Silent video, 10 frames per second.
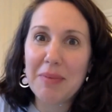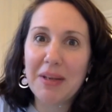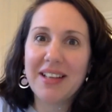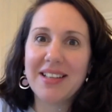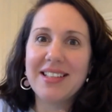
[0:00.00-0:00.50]

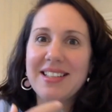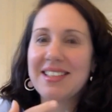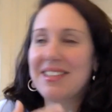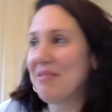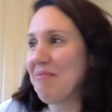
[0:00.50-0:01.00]

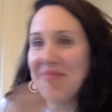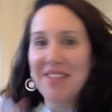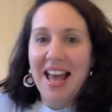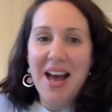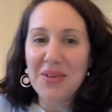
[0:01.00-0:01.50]
because
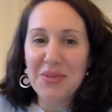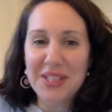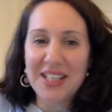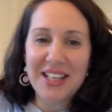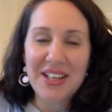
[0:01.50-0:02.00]
how was
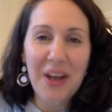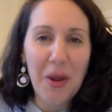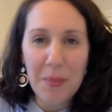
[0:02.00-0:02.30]
it going to go?